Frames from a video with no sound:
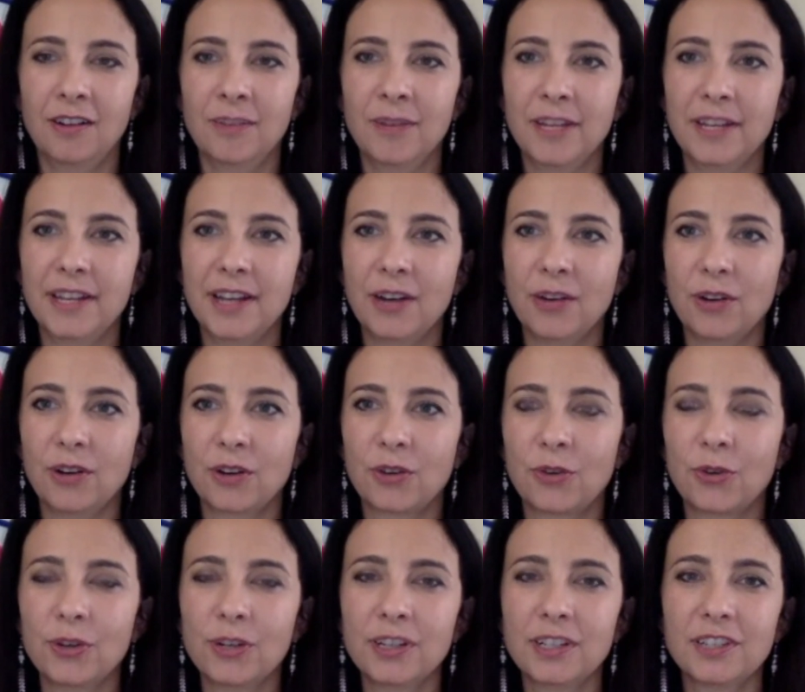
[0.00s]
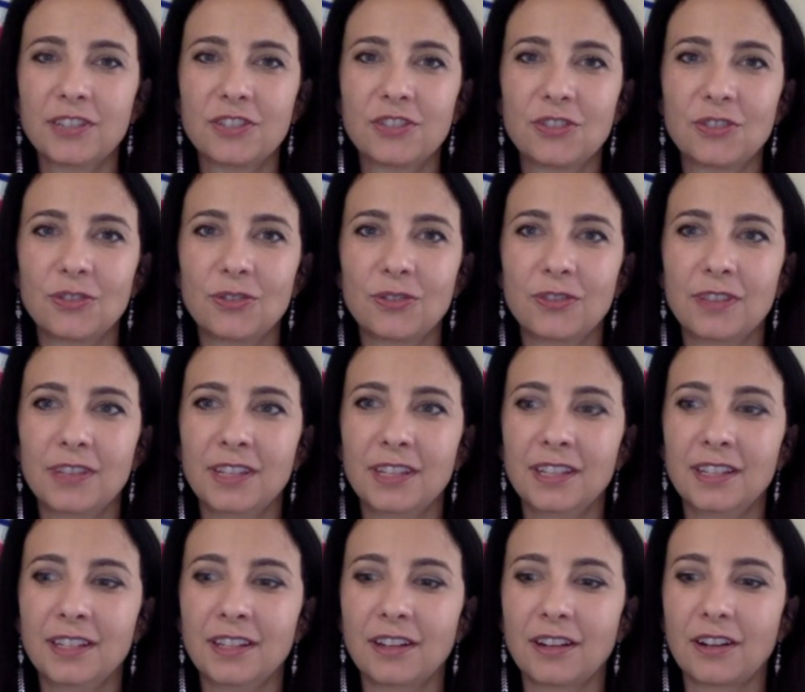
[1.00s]
Now, according to
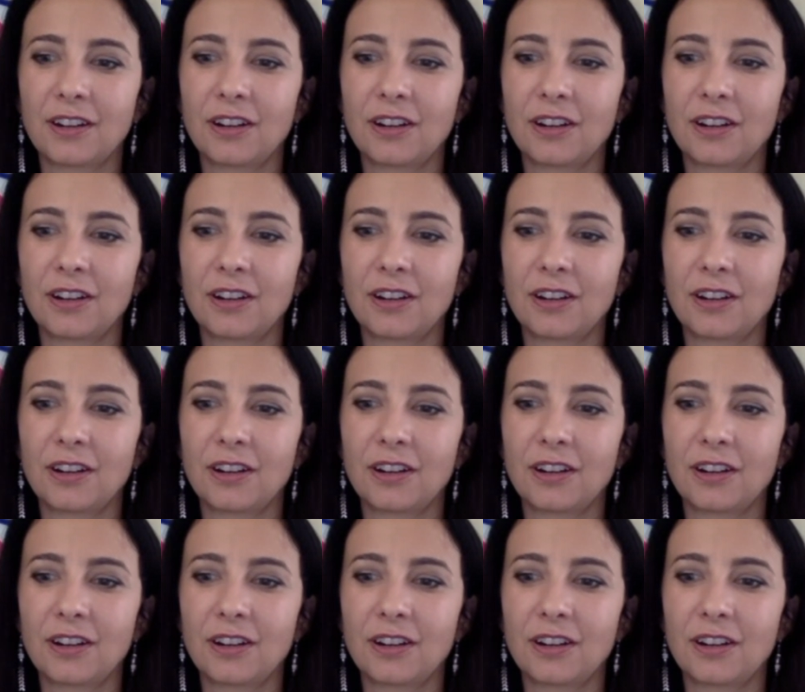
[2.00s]
the